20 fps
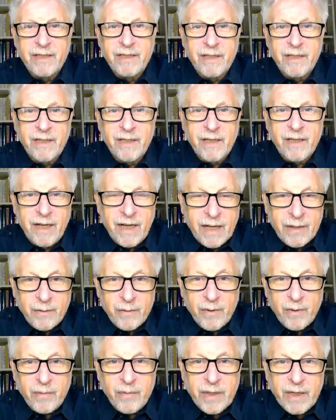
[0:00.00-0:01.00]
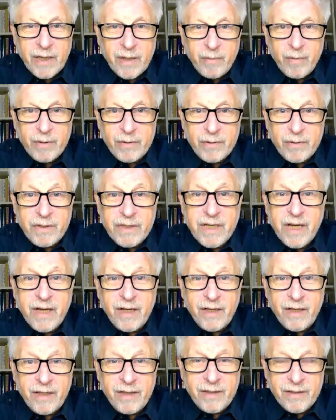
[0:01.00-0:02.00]
I will be able to tell
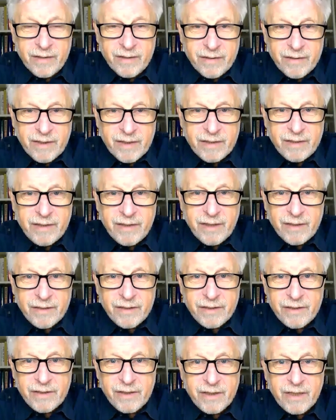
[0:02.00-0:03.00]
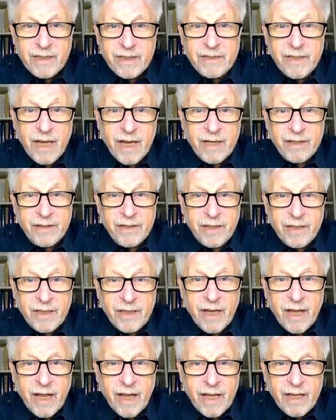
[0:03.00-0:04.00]
that there's that's actually
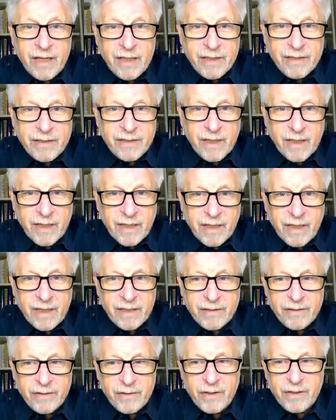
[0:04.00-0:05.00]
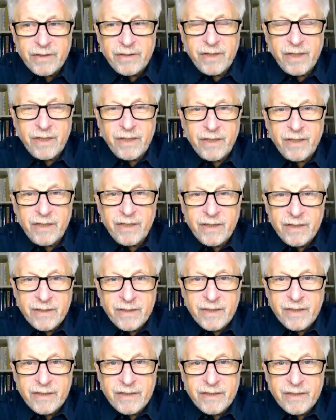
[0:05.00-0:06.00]
is a cancerous cell and that
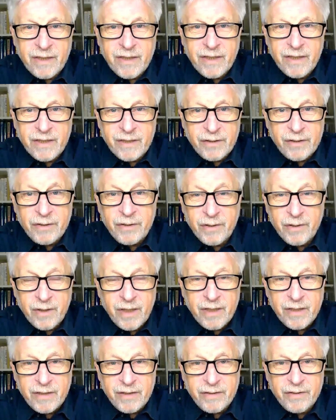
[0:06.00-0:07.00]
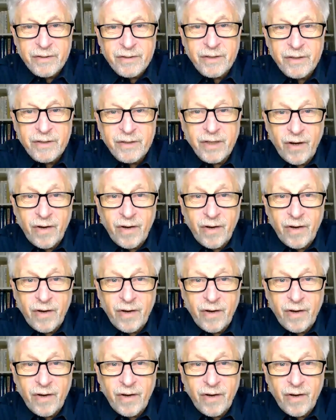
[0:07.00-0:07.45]
it should get shut off.